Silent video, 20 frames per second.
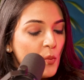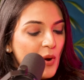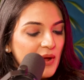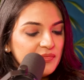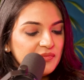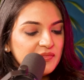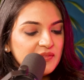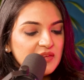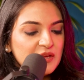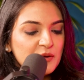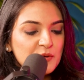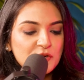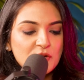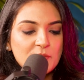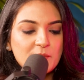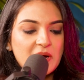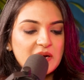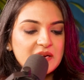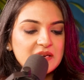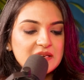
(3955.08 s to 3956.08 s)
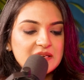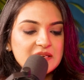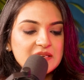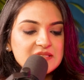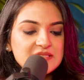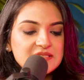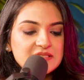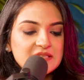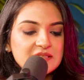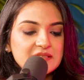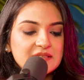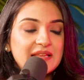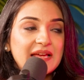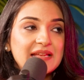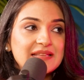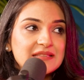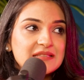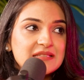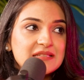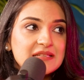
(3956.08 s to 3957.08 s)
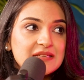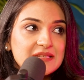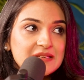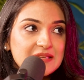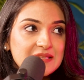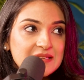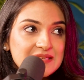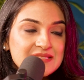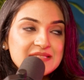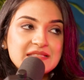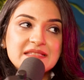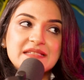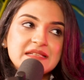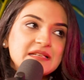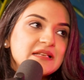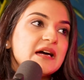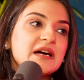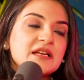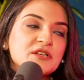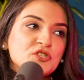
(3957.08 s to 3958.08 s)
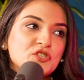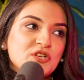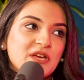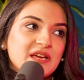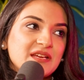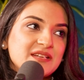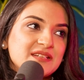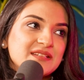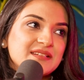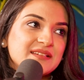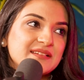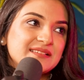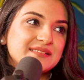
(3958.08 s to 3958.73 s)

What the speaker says: One thing on your bucket list that is still unchecked?